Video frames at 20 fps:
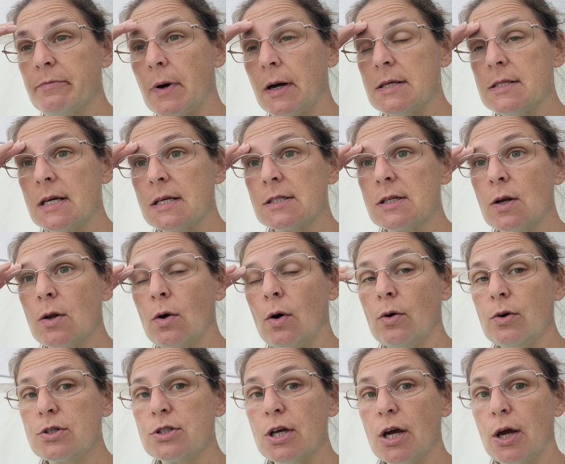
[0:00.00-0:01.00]
by six
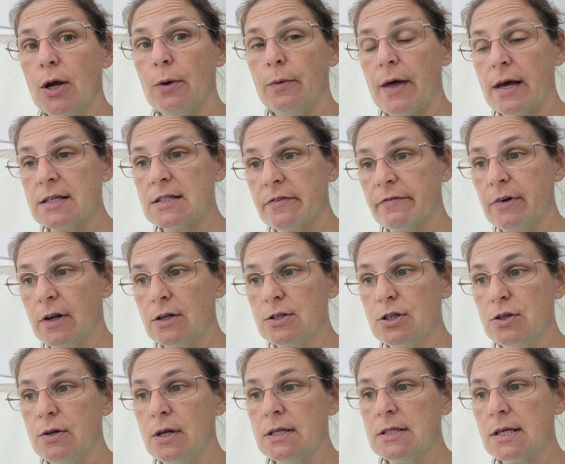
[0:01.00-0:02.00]
o'clock so that's something I
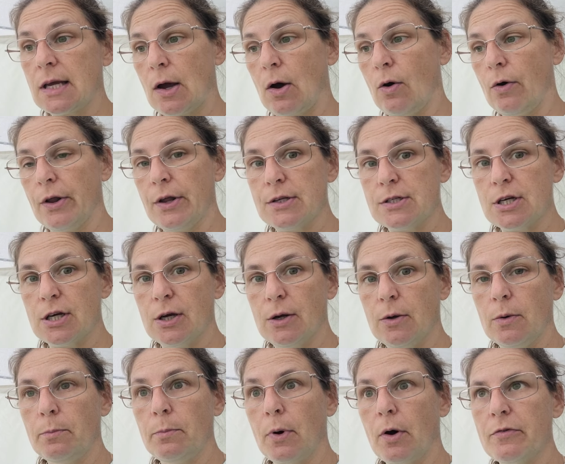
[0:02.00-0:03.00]
do need to get on and
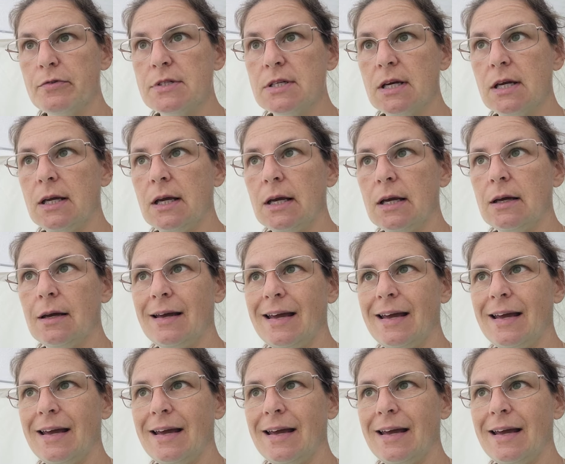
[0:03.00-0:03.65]
do but obviously